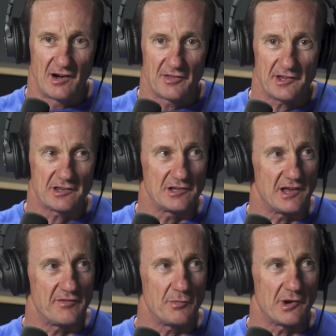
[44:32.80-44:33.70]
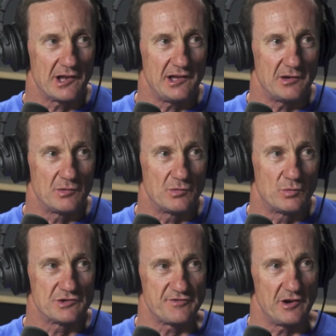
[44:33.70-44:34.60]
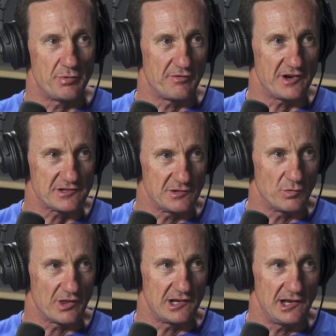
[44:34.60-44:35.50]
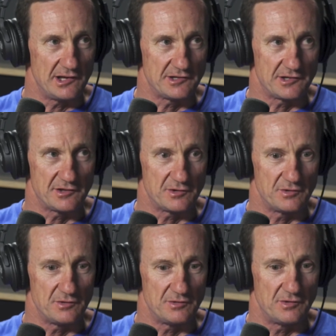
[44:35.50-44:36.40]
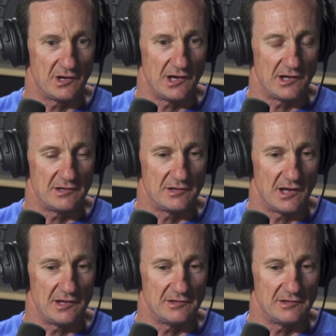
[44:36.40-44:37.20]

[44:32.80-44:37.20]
I think that everybody was very professional in what they needed to do and